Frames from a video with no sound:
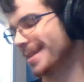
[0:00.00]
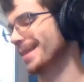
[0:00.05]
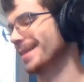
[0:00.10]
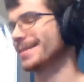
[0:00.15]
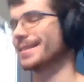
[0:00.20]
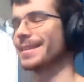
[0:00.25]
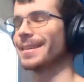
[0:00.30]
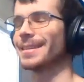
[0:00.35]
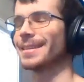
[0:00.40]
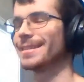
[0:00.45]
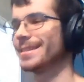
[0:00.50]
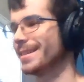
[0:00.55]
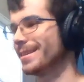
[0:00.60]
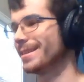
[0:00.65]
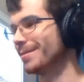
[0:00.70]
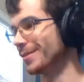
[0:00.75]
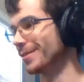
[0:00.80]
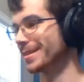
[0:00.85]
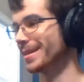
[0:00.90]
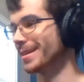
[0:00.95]
Classic
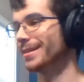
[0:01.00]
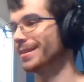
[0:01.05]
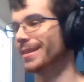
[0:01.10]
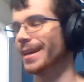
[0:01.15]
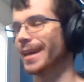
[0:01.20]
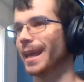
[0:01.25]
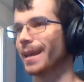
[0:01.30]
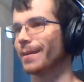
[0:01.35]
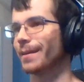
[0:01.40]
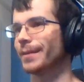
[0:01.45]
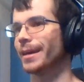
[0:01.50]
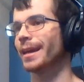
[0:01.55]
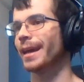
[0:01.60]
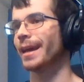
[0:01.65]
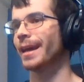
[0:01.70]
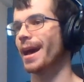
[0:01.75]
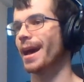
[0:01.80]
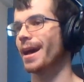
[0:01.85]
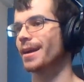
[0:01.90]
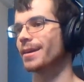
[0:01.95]
C was not liking me
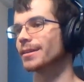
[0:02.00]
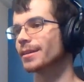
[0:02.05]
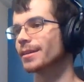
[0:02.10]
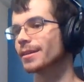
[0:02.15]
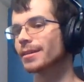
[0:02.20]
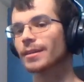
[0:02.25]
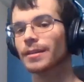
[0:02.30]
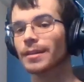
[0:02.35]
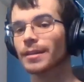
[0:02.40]
at all.